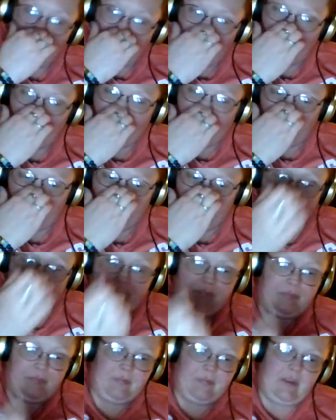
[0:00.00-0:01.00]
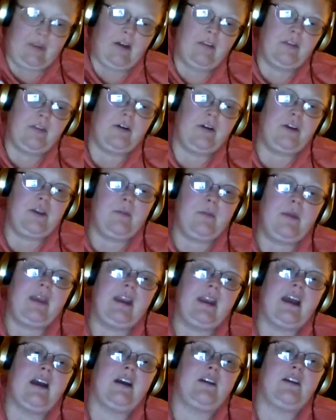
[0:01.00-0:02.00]
Okay. Although you may
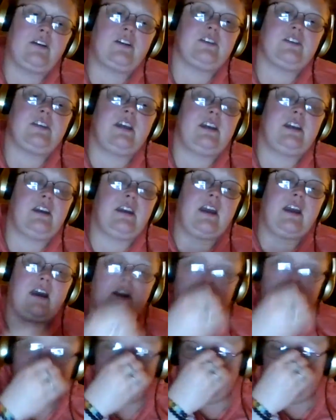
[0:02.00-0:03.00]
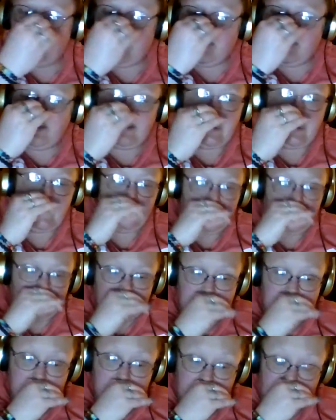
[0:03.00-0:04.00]
not understand it now, everything
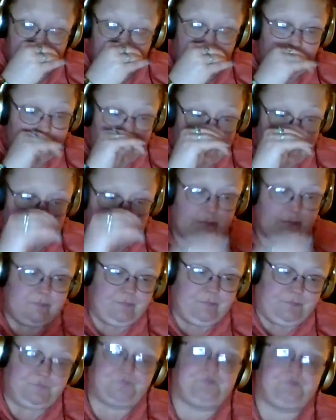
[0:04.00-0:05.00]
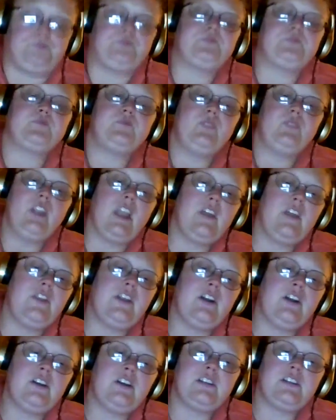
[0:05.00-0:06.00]
happens for a reason.
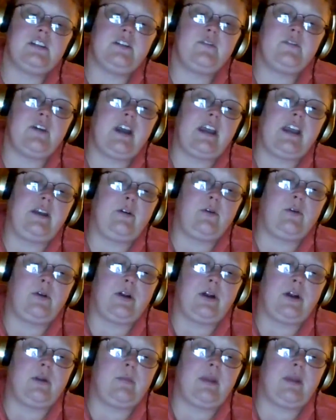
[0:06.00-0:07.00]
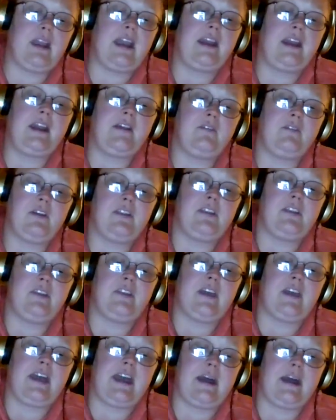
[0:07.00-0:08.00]
There is a divine order behind everything
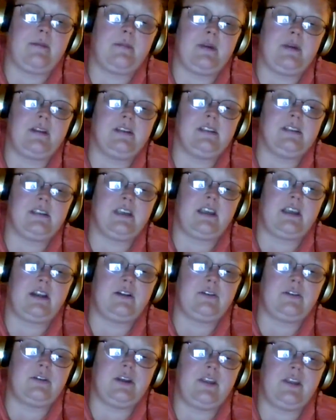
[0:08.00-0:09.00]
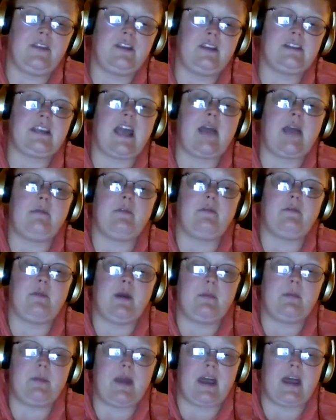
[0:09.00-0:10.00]
that happens, including the time of my
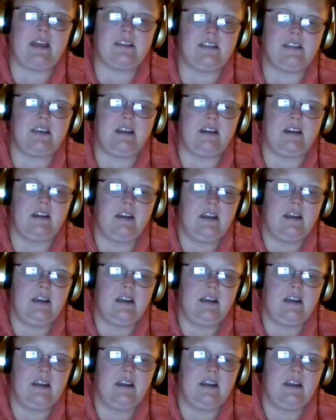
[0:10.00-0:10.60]
passing.